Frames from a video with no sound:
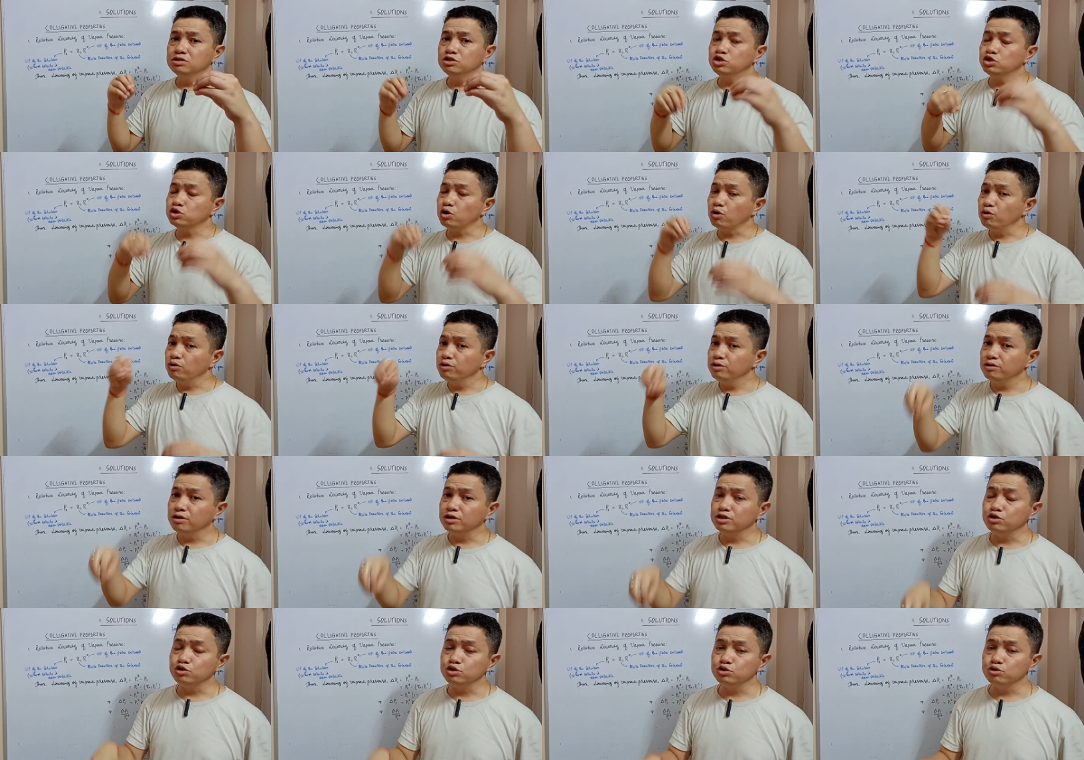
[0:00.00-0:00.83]
solid
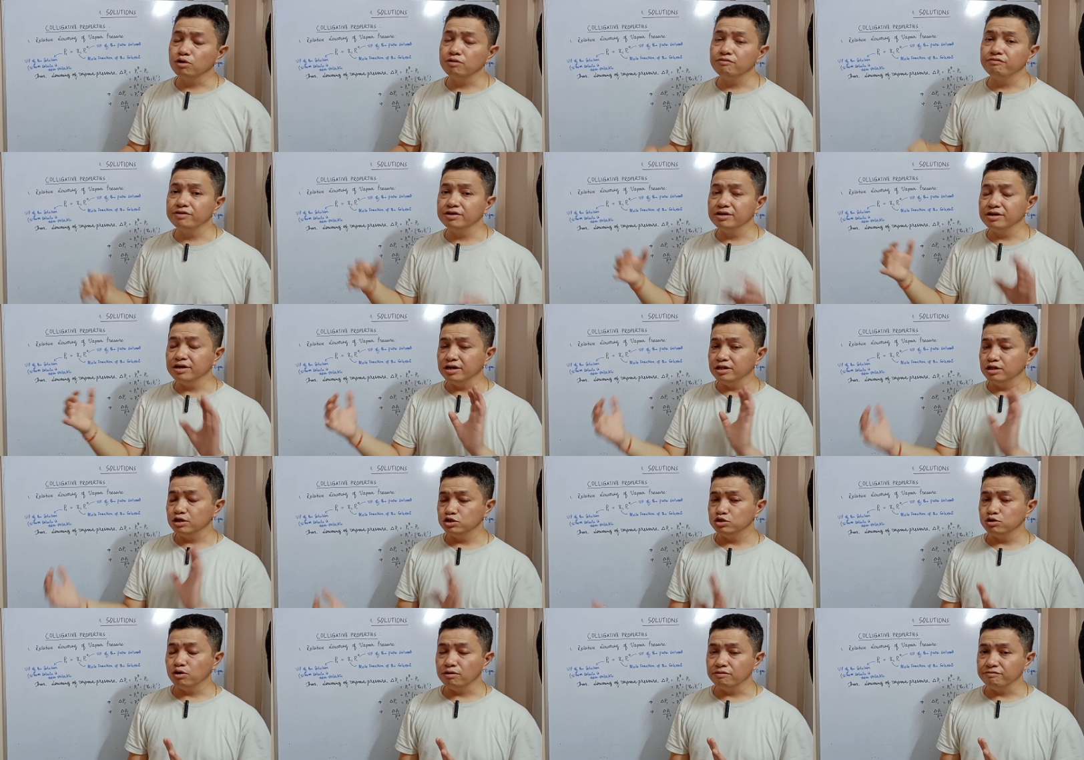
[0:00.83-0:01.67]
you're dissolving in
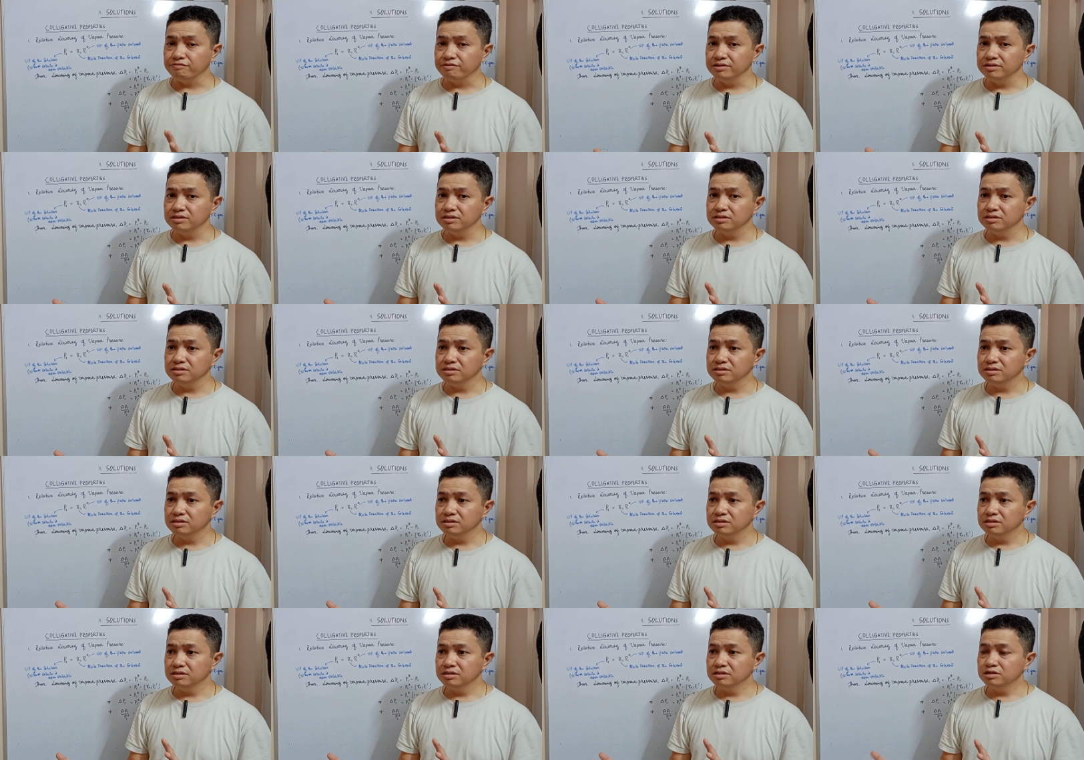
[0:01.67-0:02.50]
a solvent,
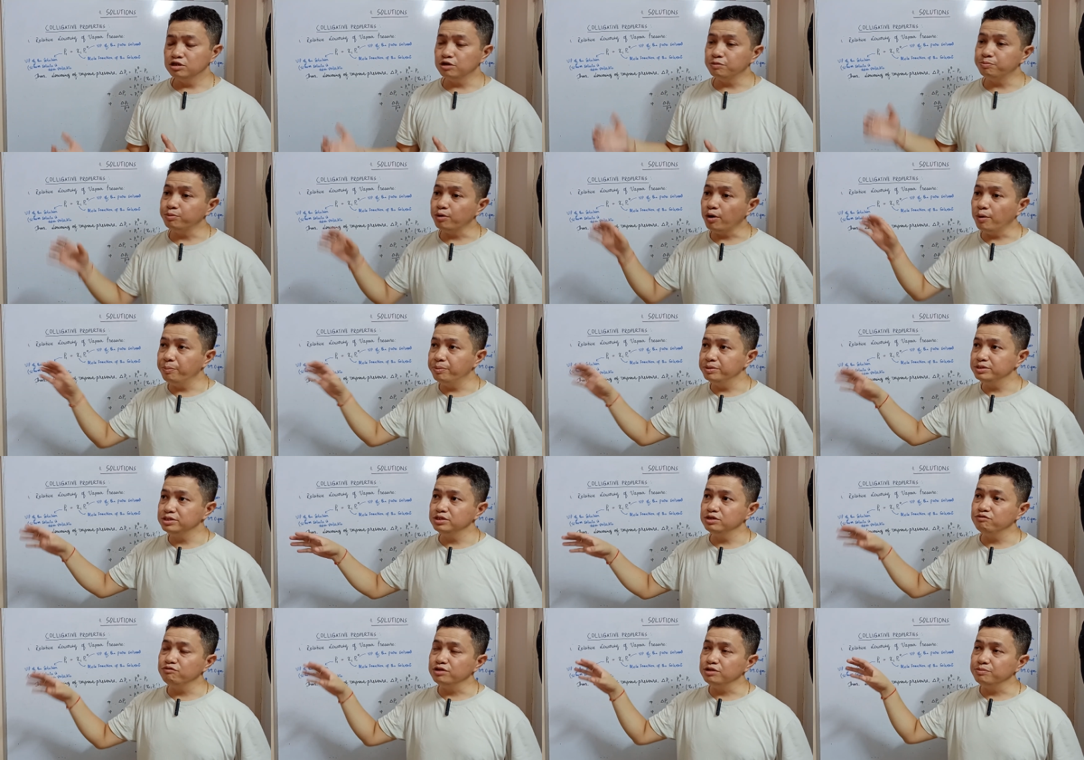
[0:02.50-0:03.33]
the
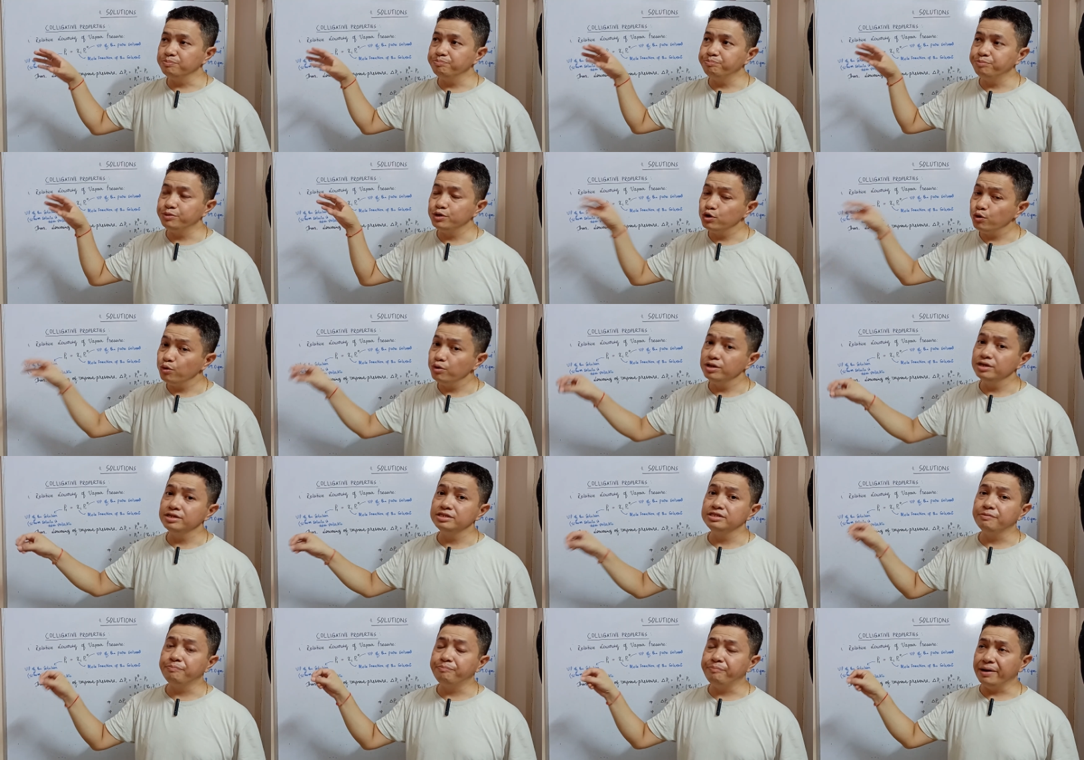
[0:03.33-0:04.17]
property will
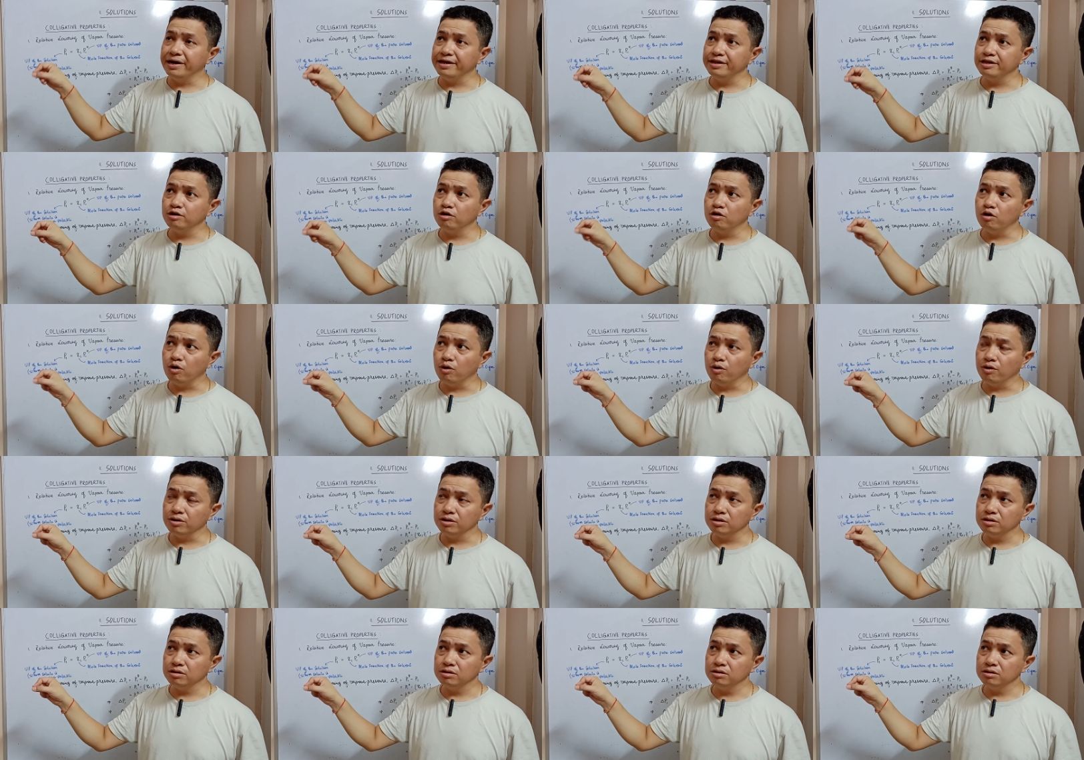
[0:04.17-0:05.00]
purely depend
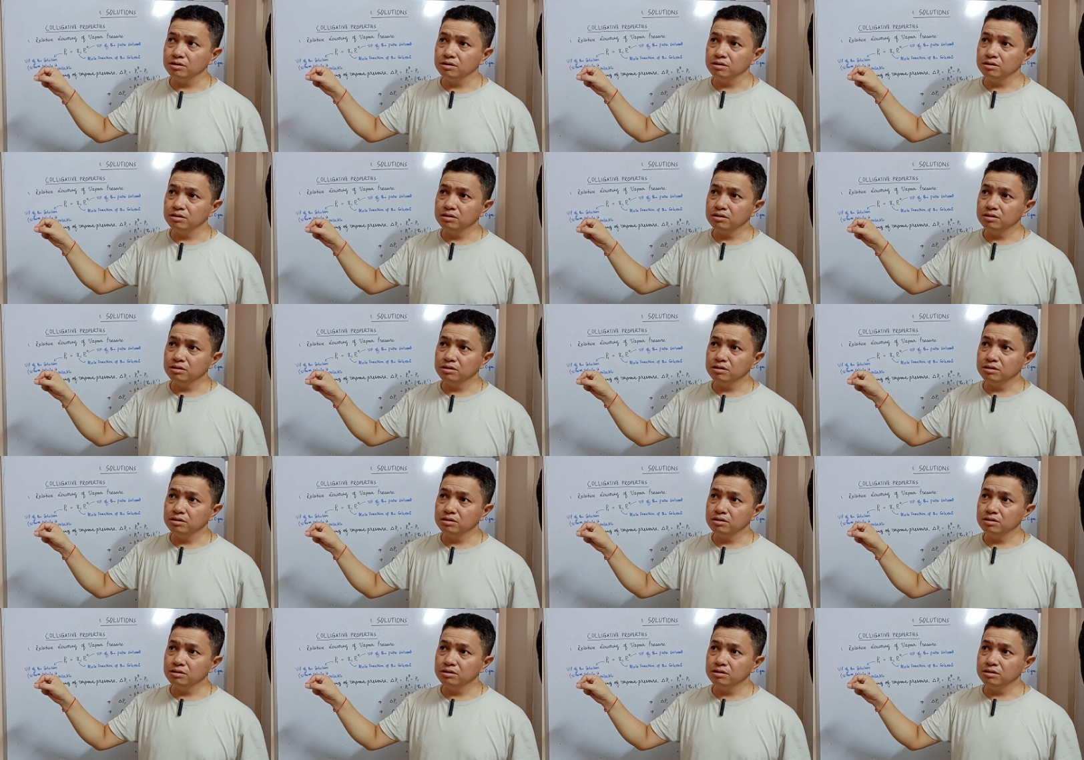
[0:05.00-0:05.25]
on